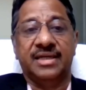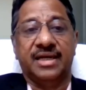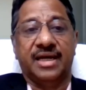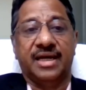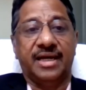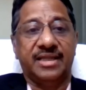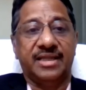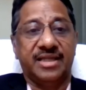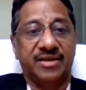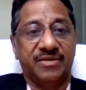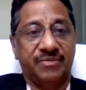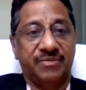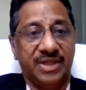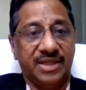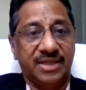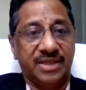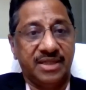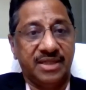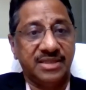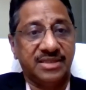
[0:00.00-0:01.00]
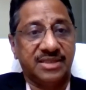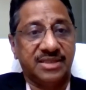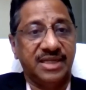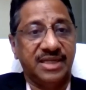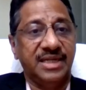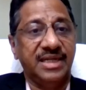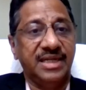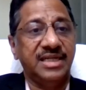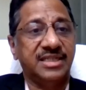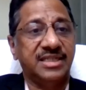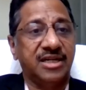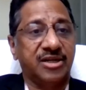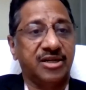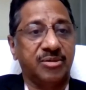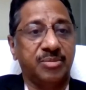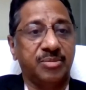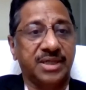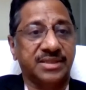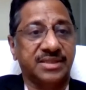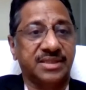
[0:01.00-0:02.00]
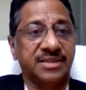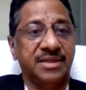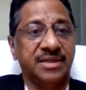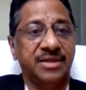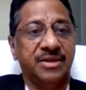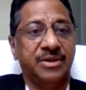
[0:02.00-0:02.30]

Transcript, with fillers: I think with these initial remarks,